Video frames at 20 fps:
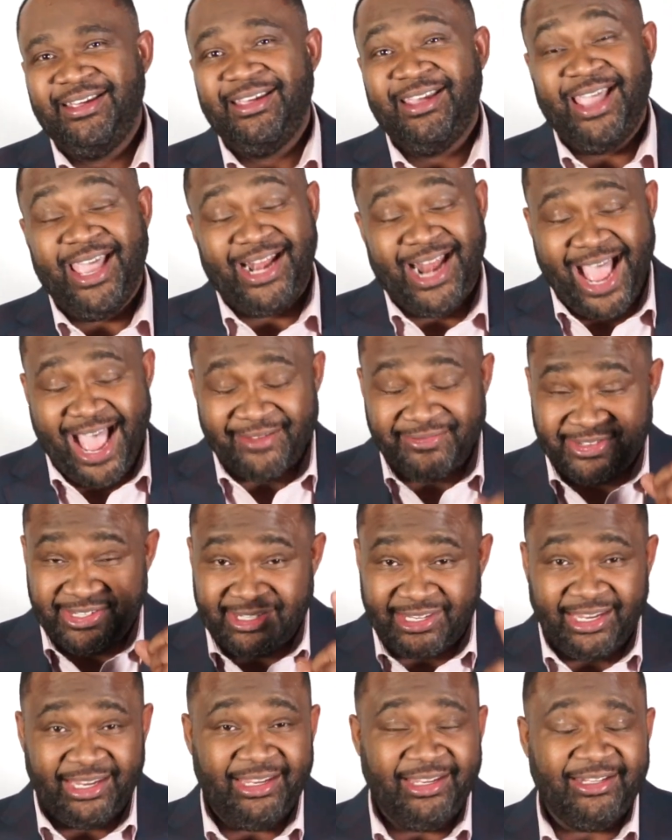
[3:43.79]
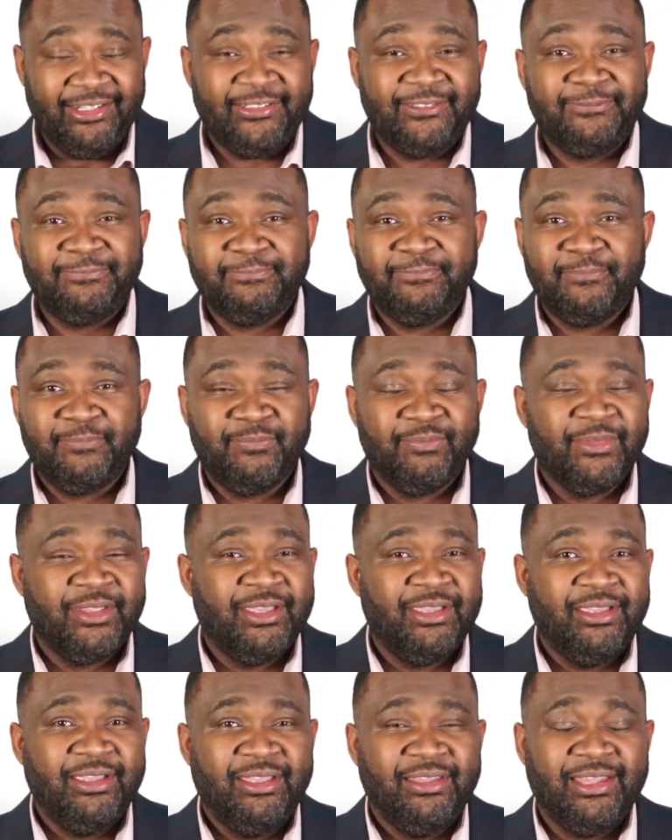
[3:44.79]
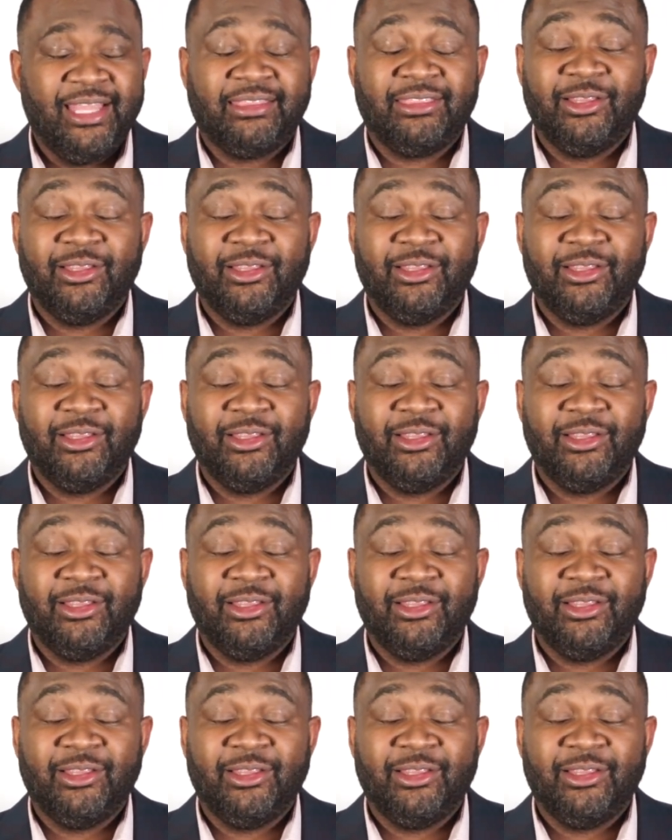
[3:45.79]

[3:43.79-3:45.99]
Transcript: and I have seen that